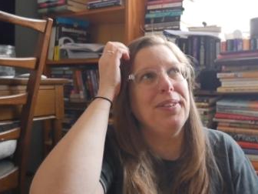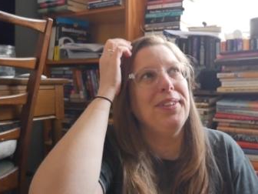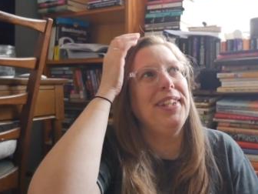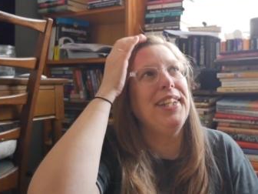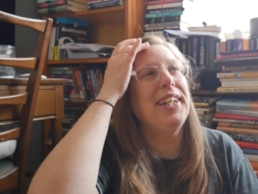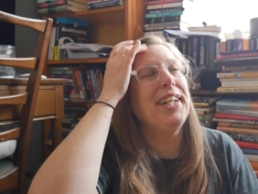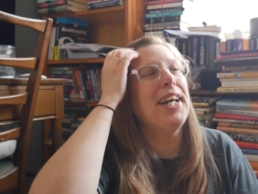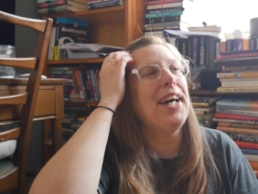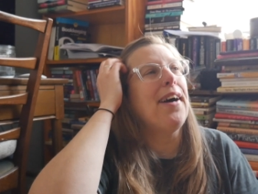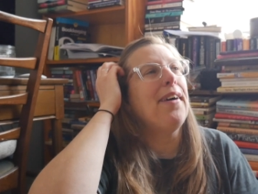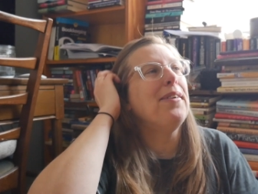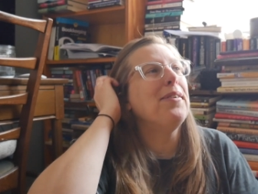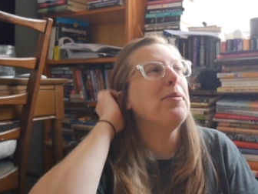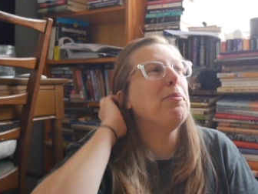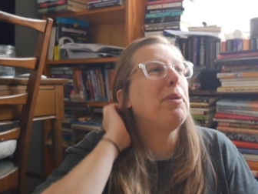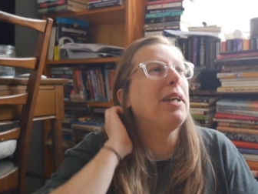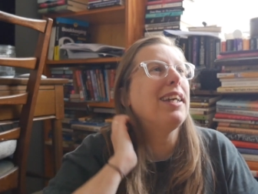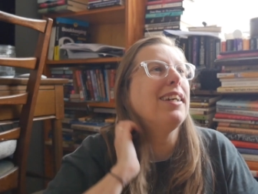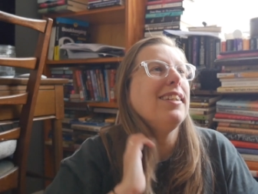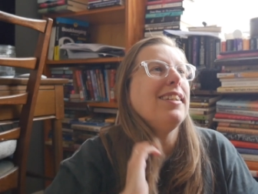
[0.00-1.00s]
you know,
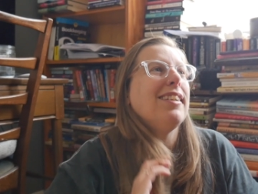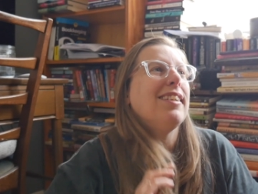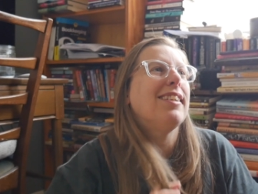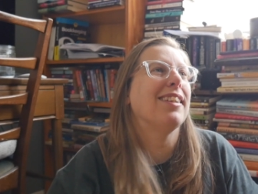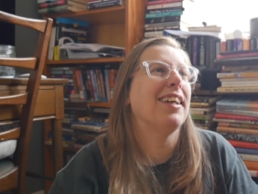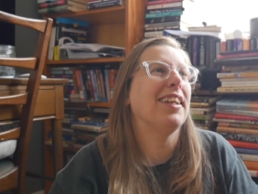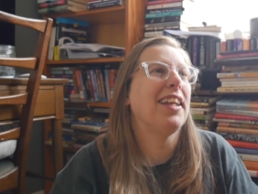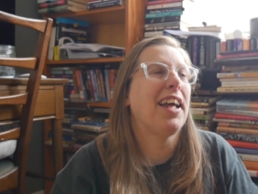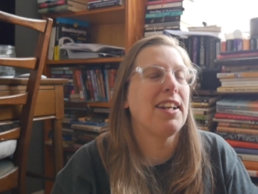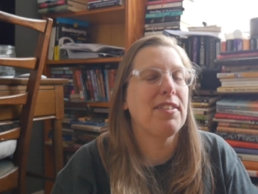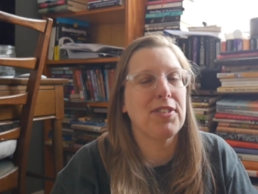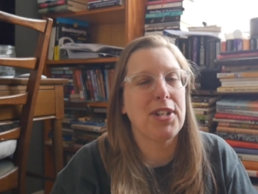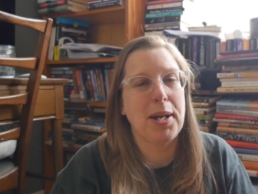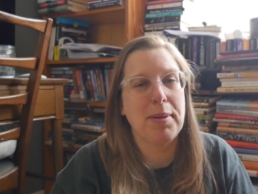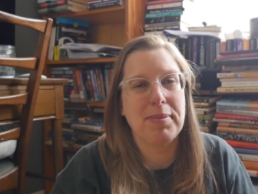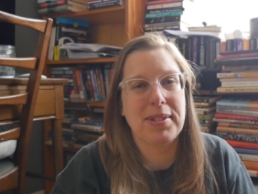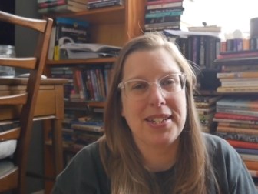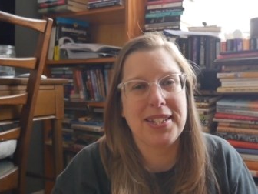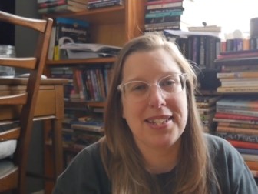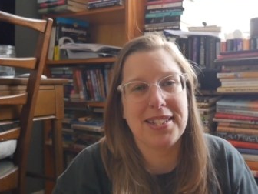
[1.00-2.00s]
because a lot of
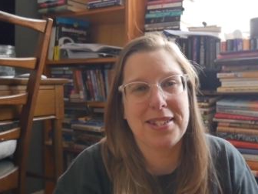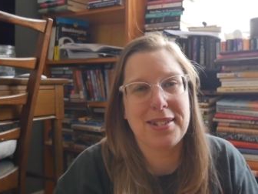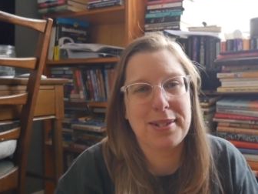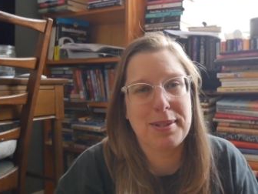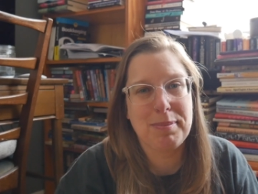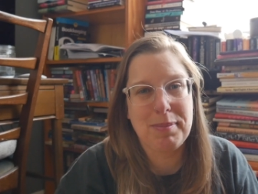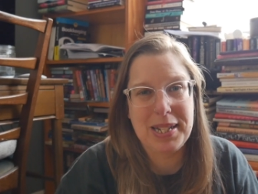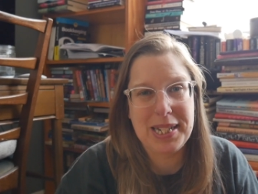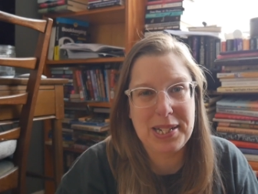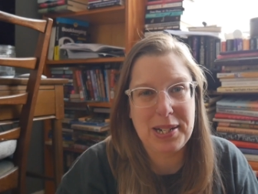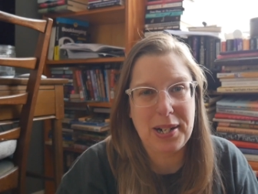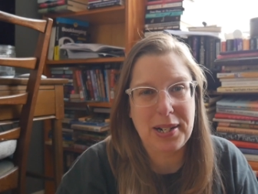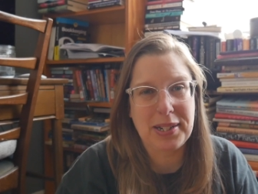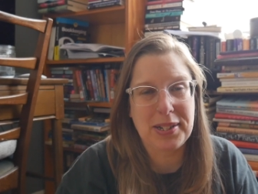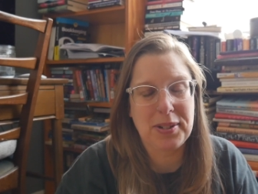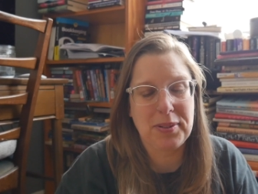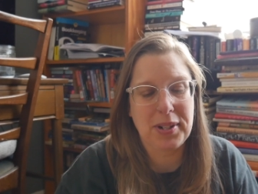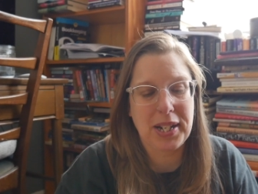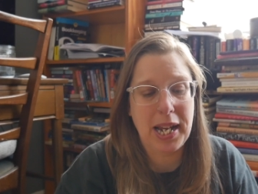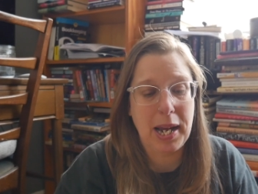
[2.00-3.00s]
times it is just me talking
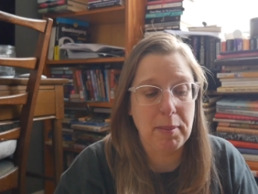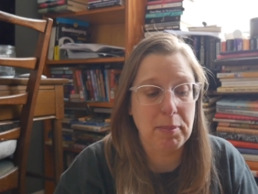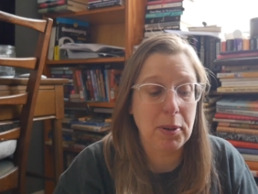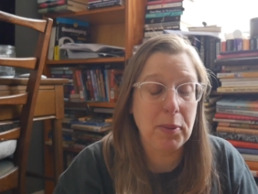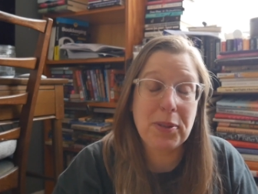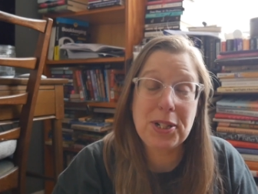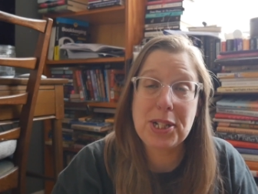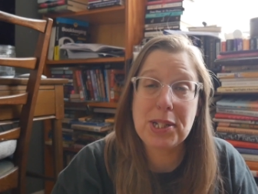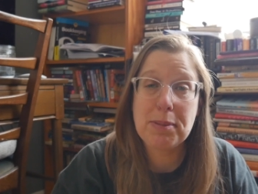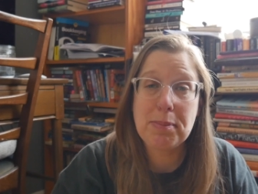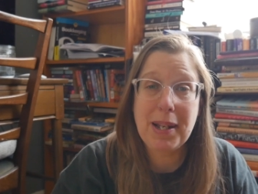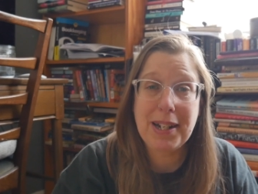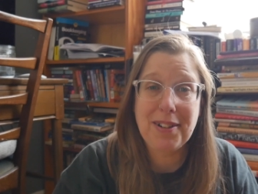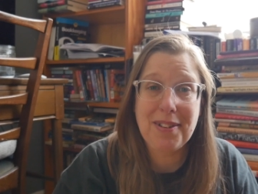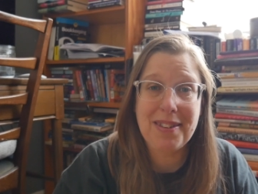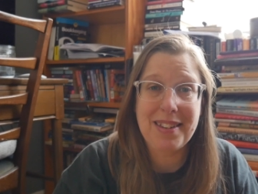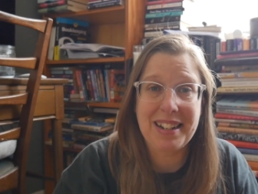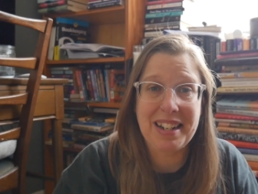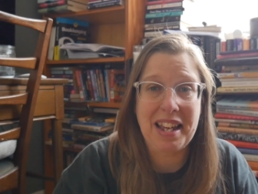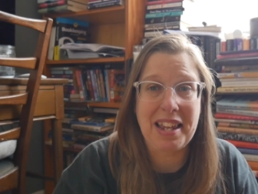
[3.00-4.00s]
to a camera, which is better
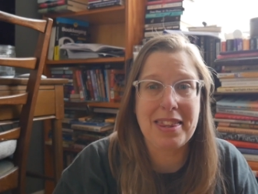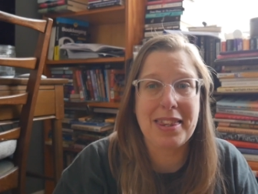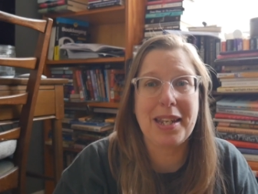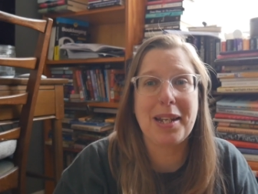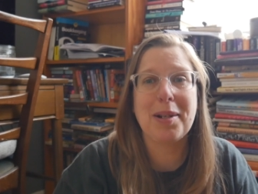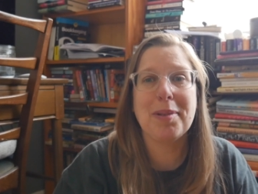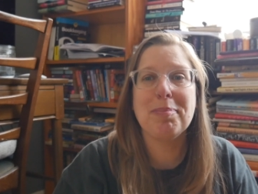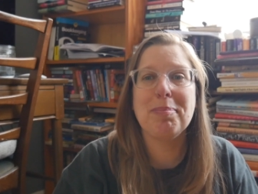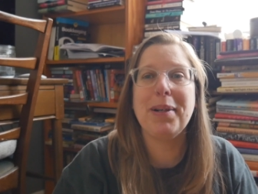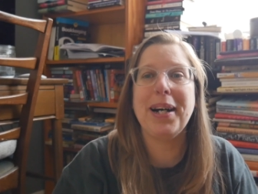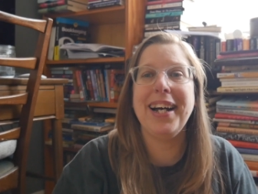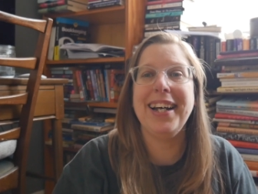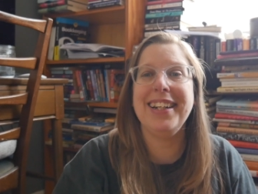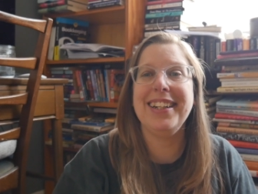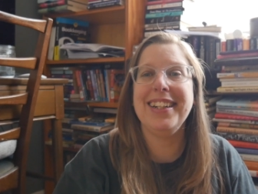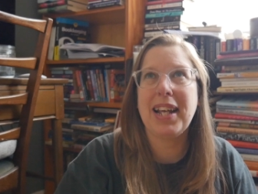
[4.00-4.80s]
than nothing. But